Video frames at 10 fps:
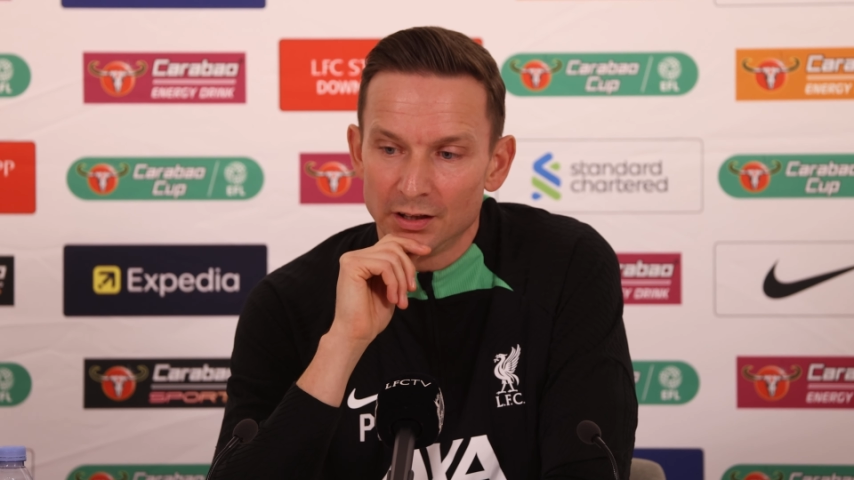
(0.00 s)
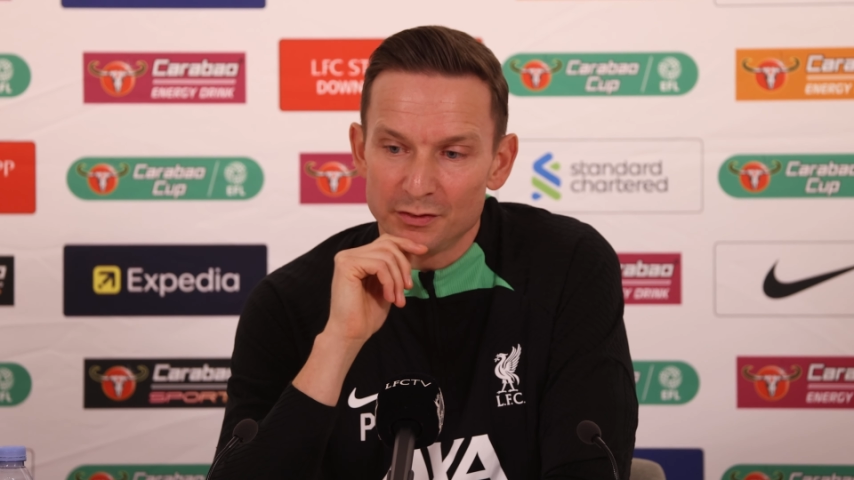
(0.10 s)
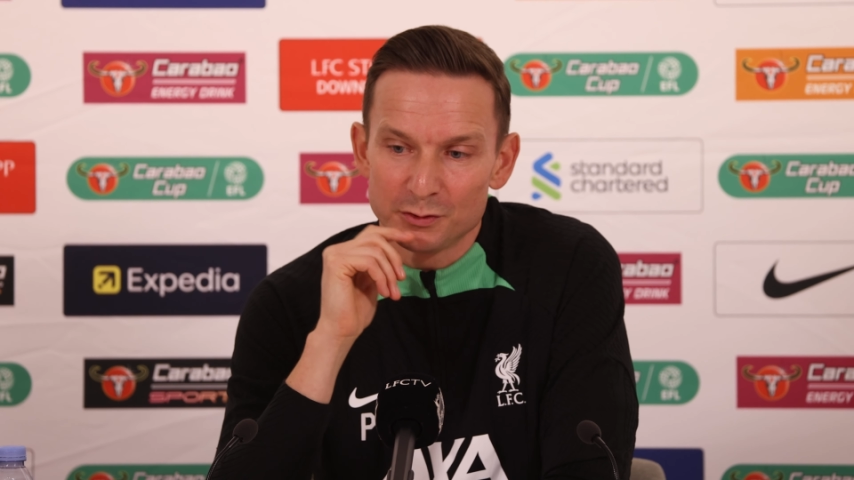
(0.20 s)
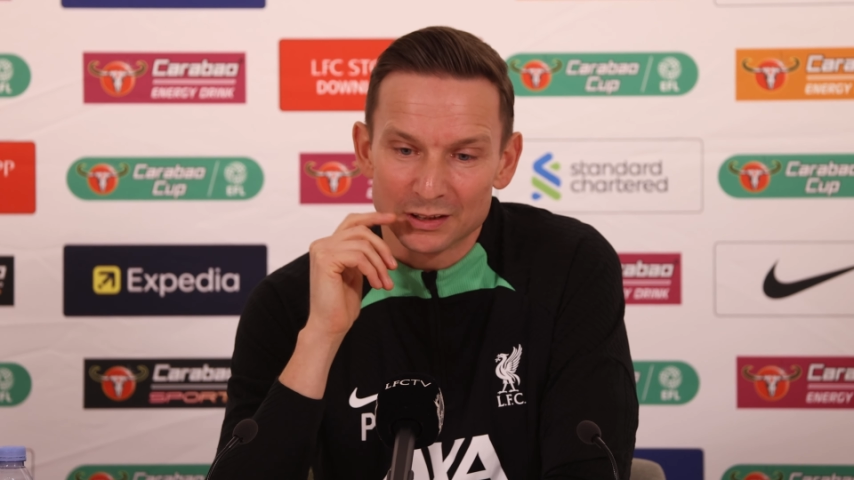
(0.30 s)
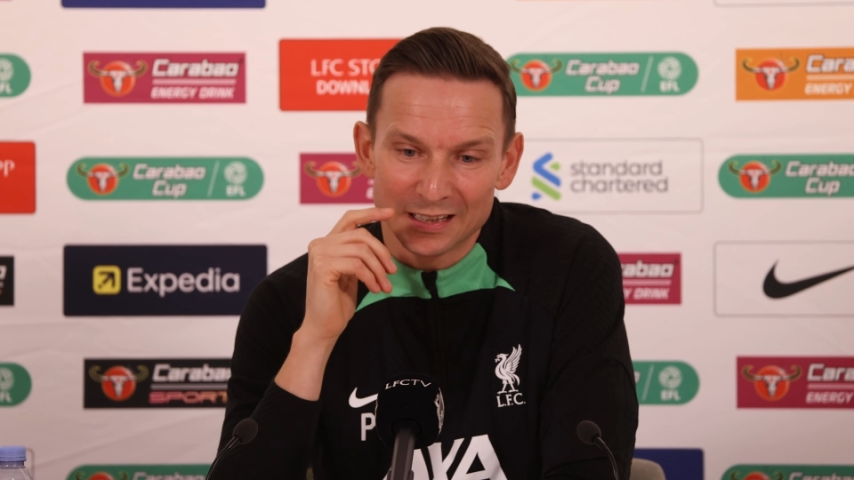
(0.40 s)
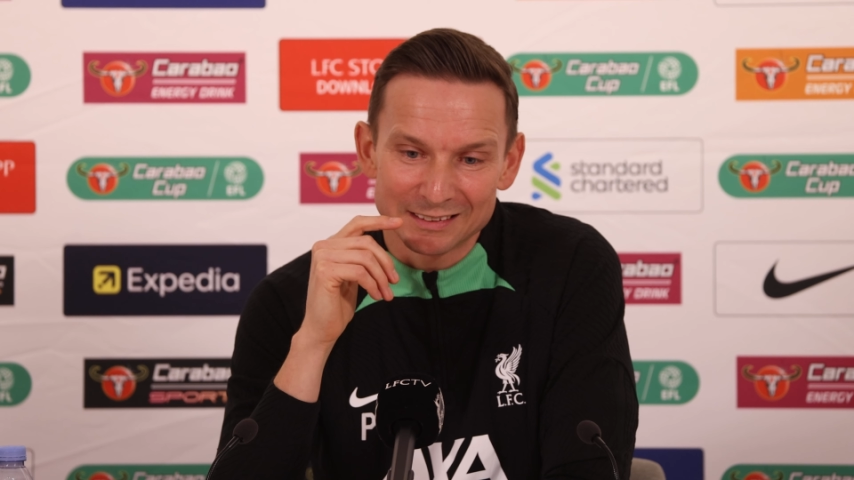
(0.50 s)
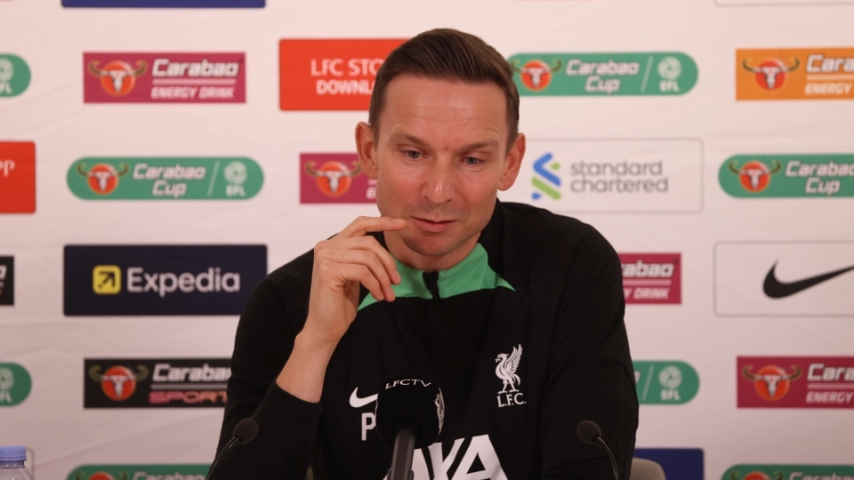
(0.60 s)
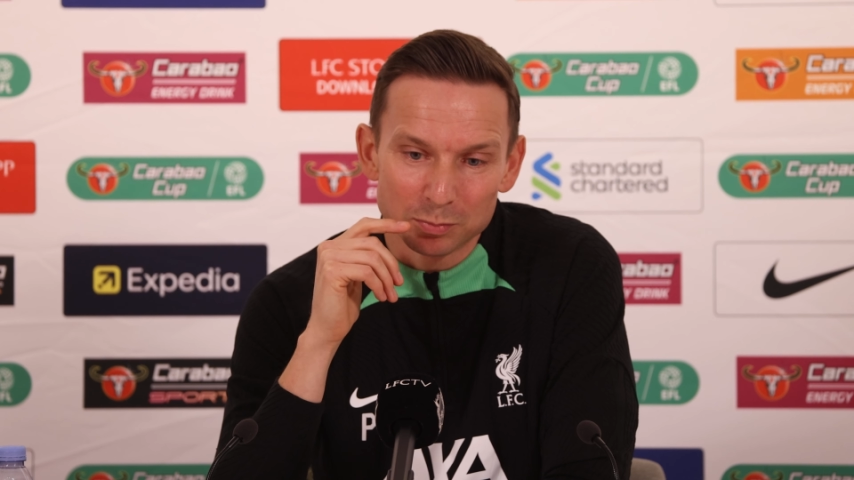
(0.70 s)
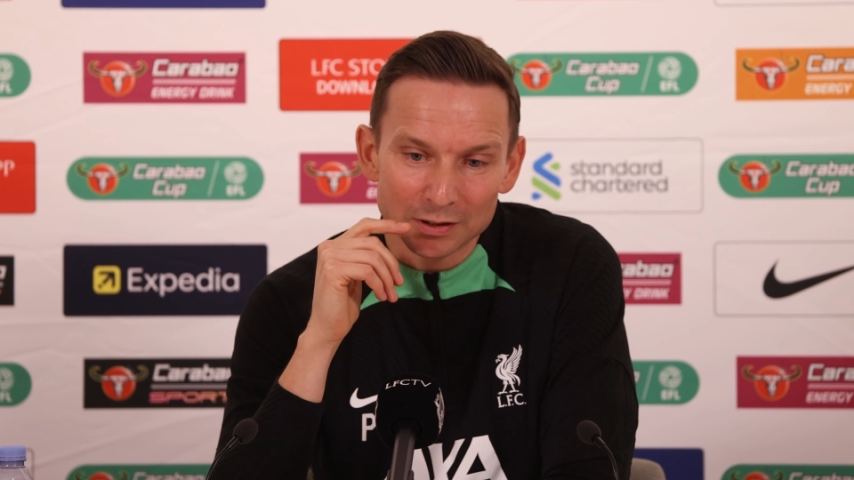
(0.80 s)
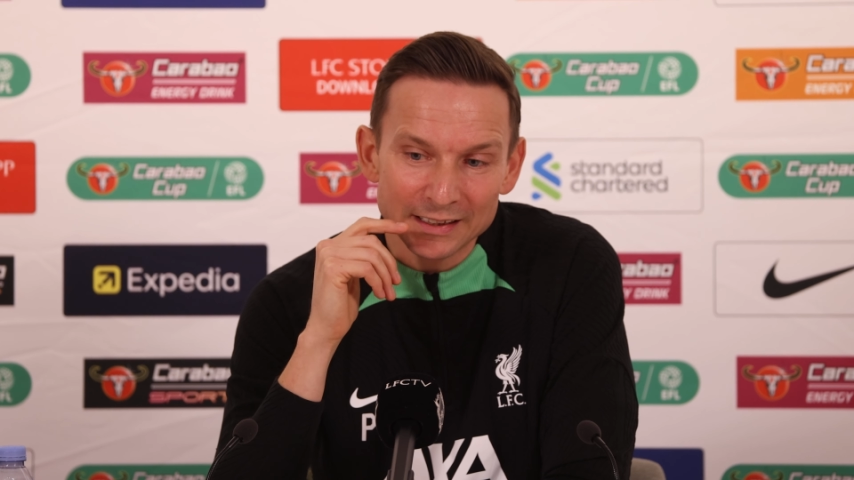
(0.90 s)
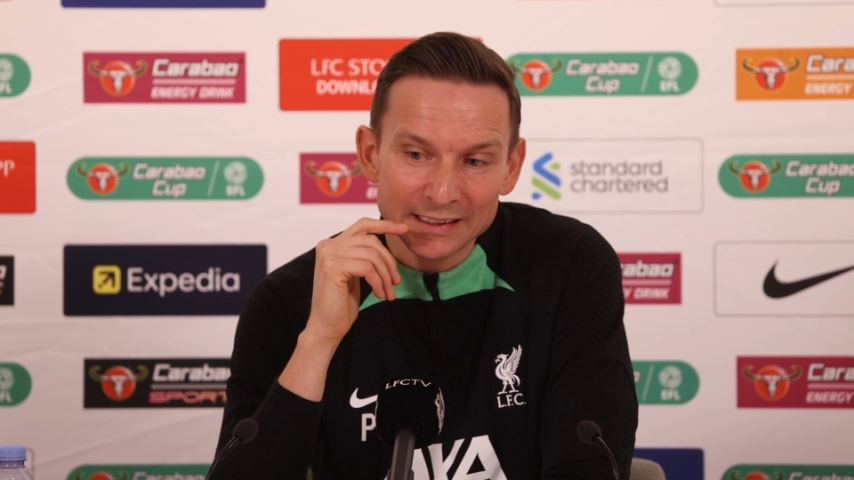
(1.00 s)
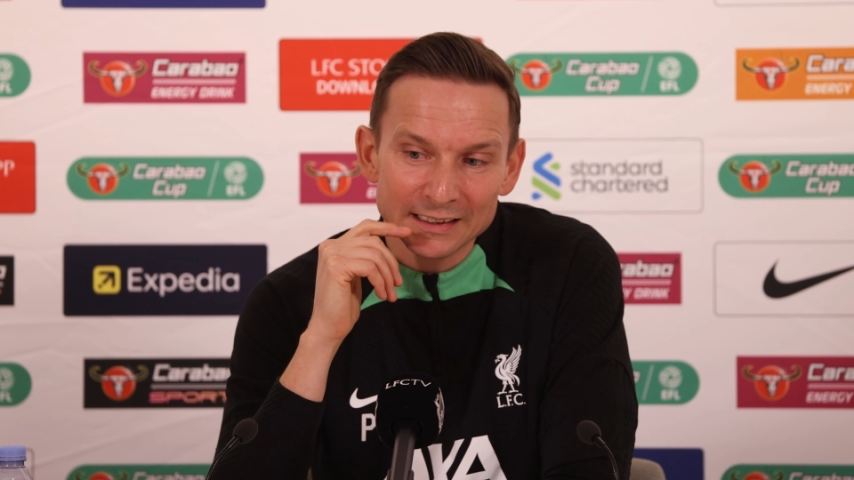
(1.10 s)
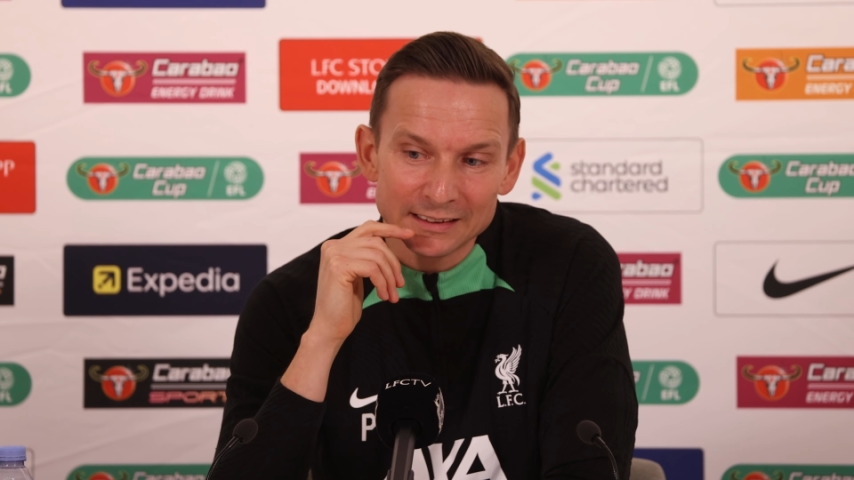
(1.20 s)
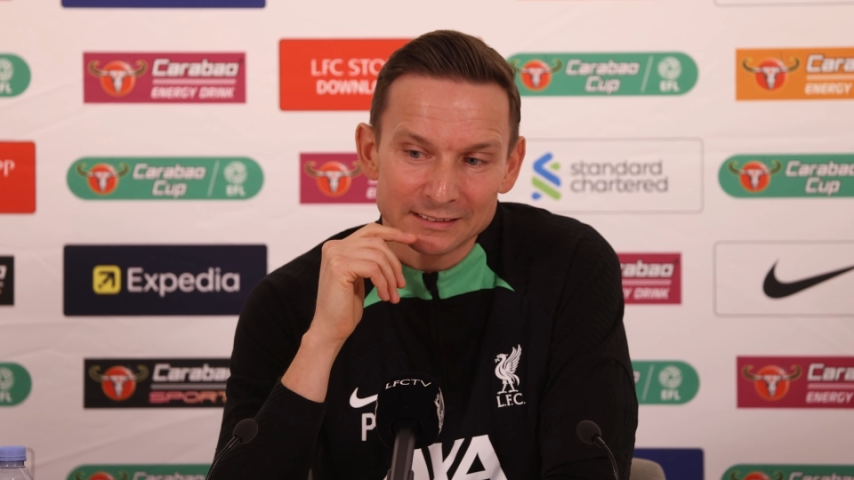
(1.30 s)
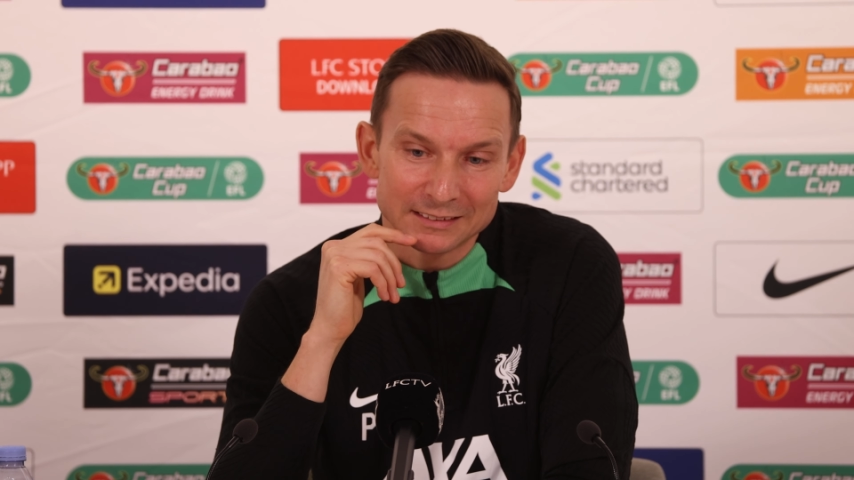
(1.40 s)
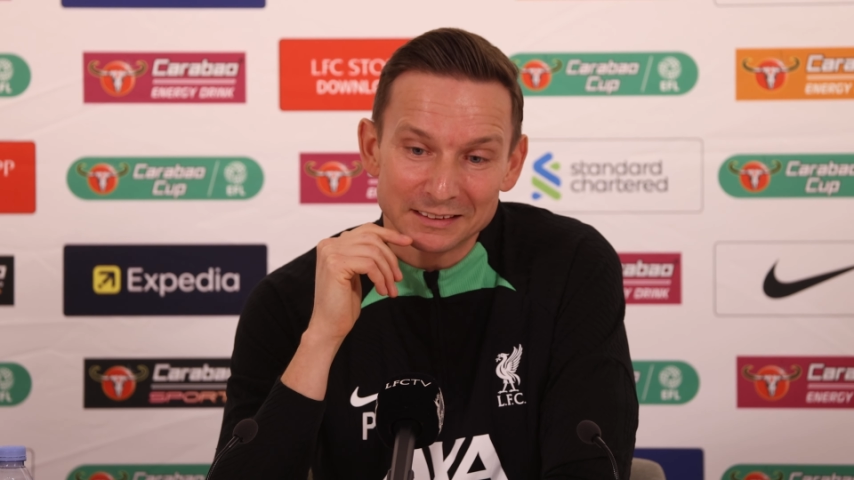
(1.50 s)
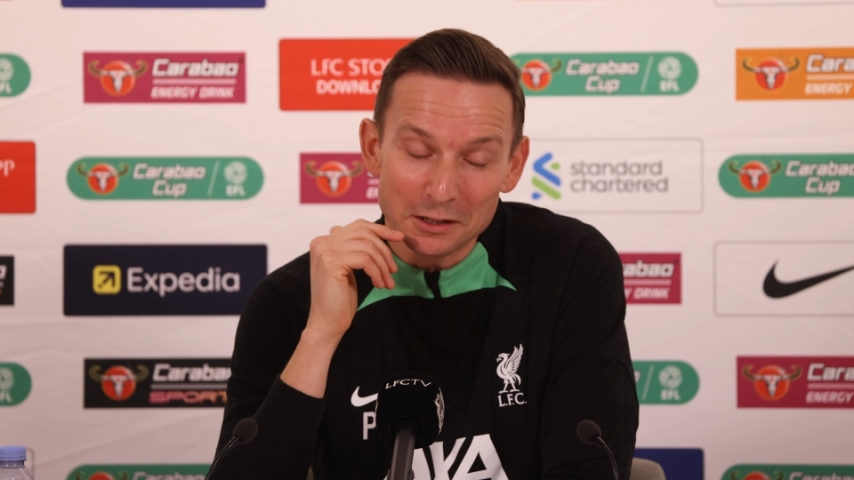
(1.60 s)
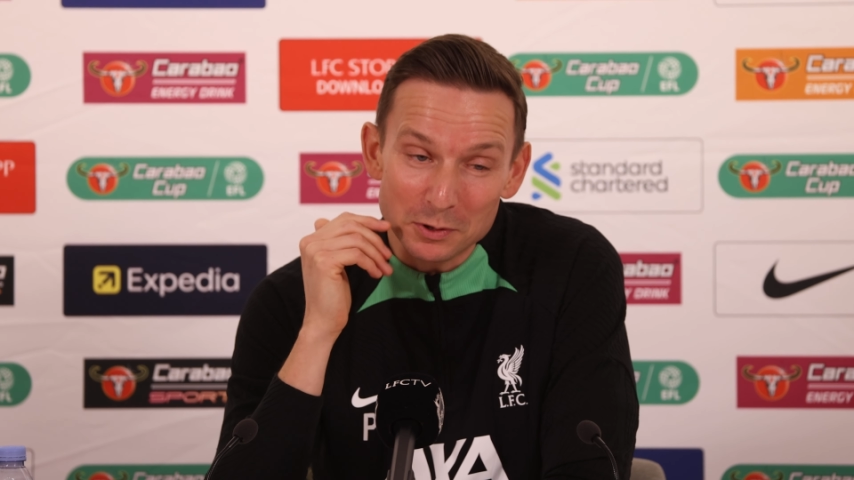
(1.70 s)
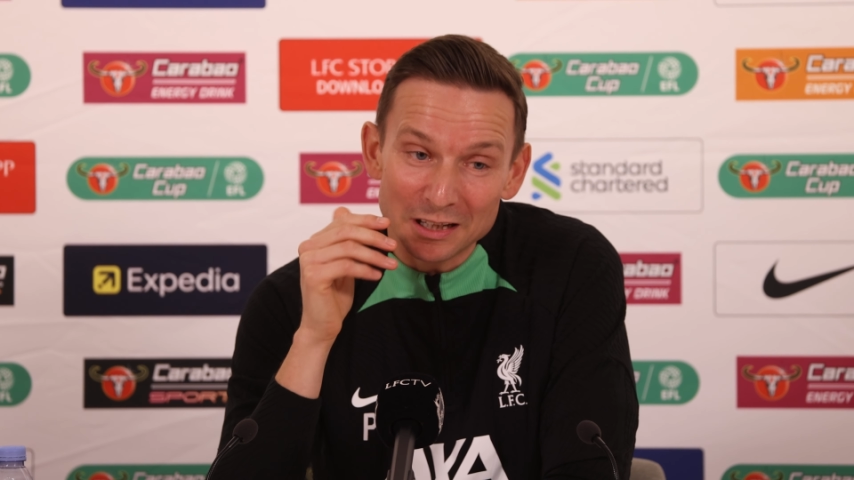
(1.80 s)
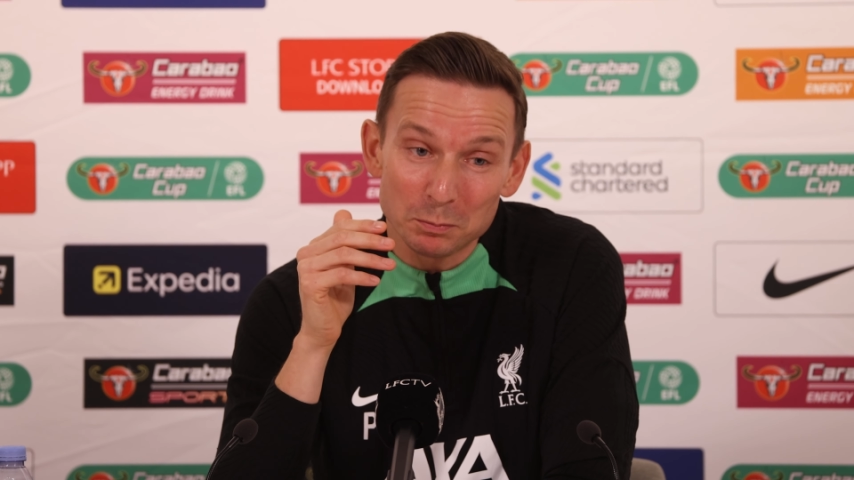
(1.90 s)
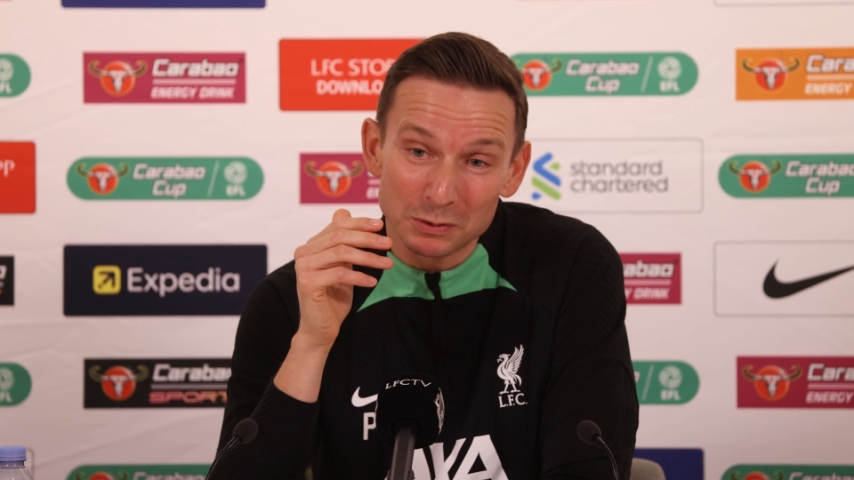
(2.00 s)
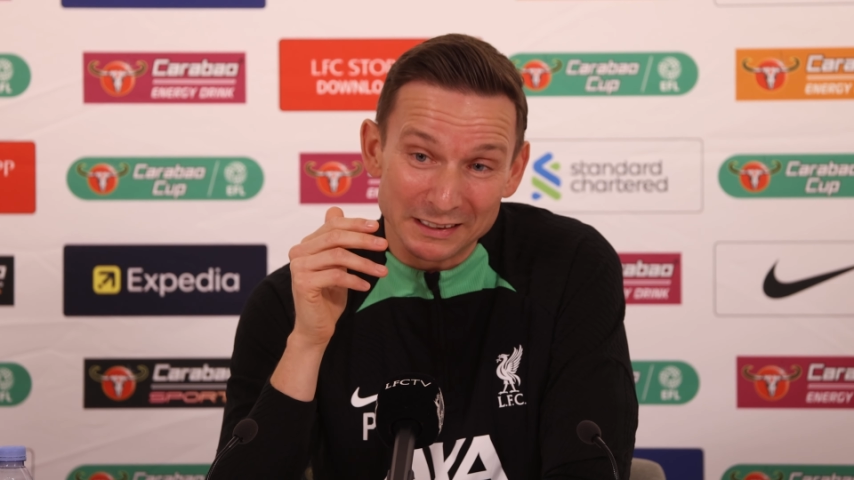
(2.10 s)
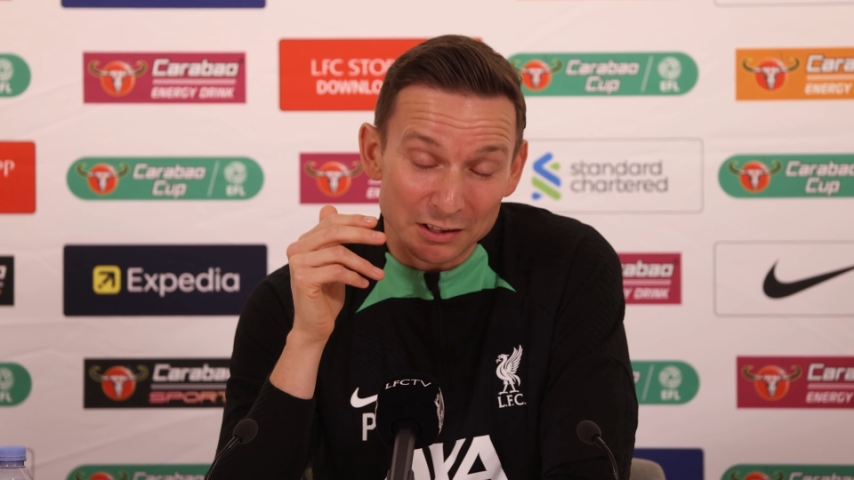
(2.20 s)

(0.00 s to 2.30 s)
if you let them play, they really play.